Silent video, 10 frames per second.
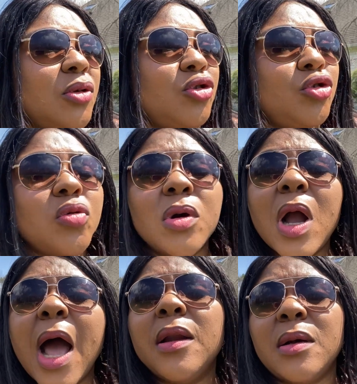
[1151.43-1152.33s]
Do
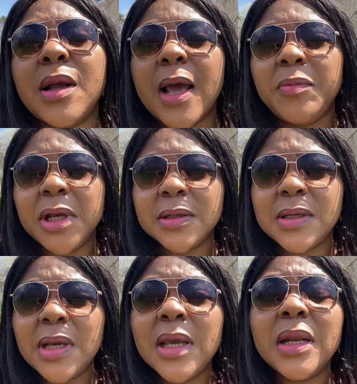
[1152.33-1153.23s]
call on God, because
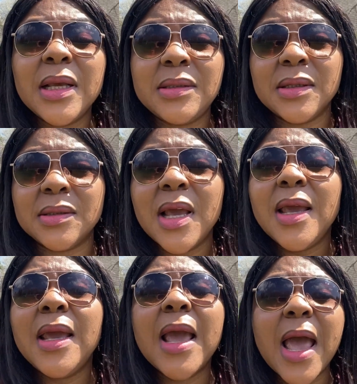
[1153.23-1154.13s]
he listens,
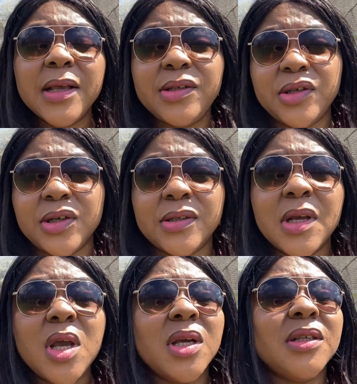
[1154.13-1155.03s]
he answers.
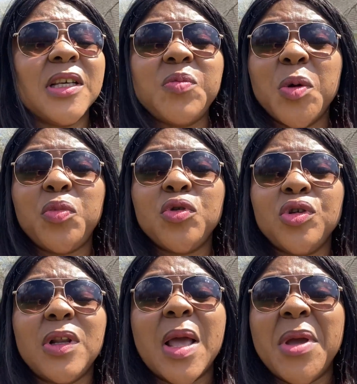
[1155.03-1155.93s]
These people
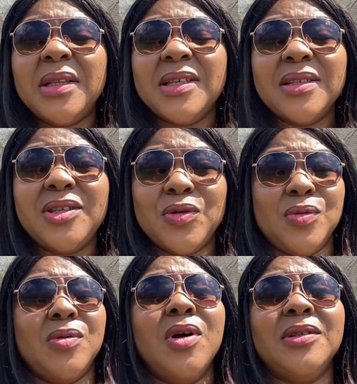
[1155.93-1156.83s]
you're lamenting to
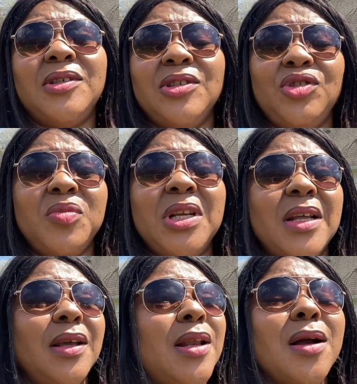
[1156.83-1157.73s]
on social media,
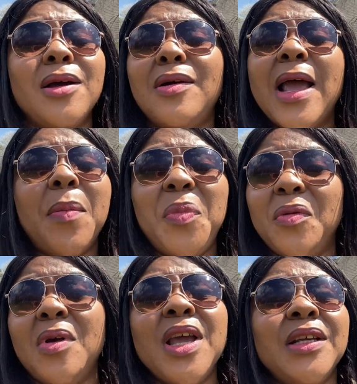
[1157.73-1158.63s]
they're not going to help
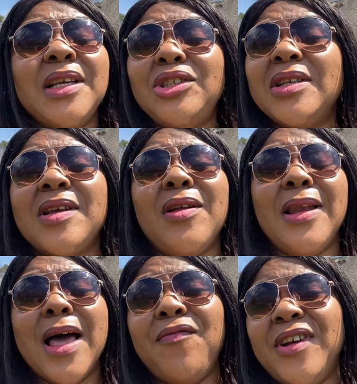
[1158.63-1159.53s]
you. They're just going to
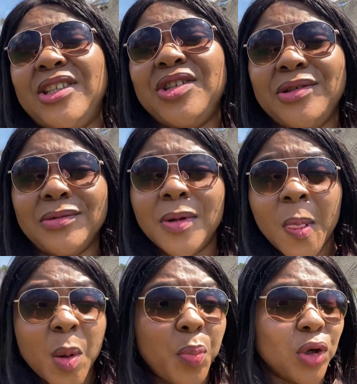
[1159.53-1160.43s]
laugh at you.
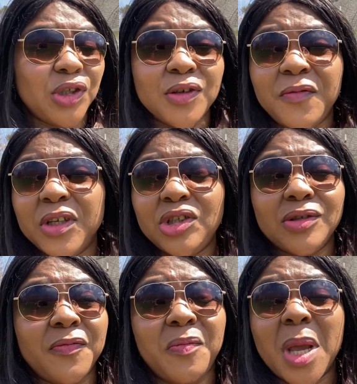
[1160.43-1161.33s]
Post your
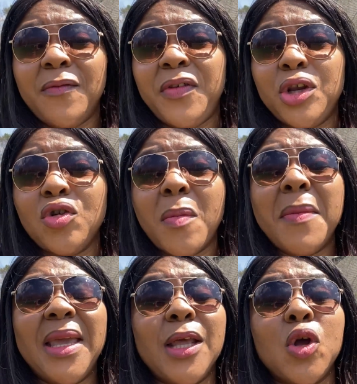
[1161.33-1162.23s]
video,
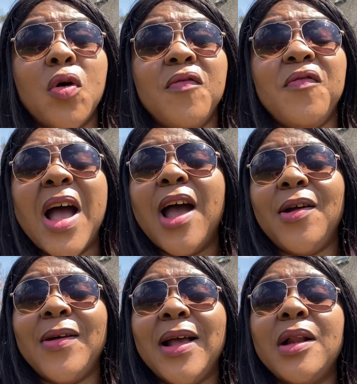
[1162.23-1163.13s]
make it go
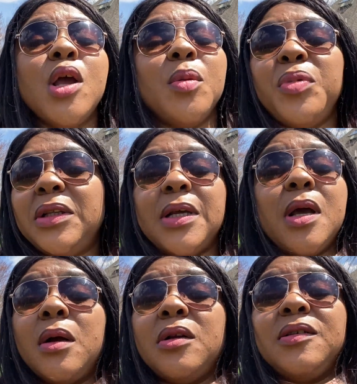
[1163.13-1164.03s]
viral, but they're
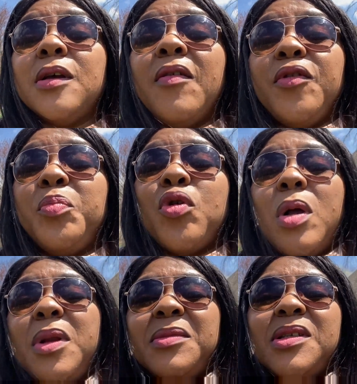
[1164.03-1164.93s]
not going to solve your
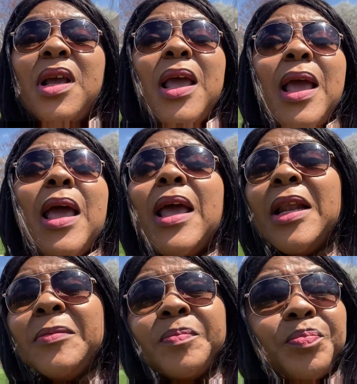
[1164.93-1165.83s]
problems.
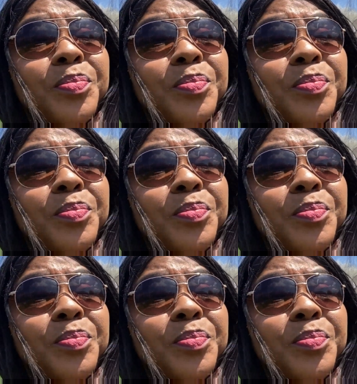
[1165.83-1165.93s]
And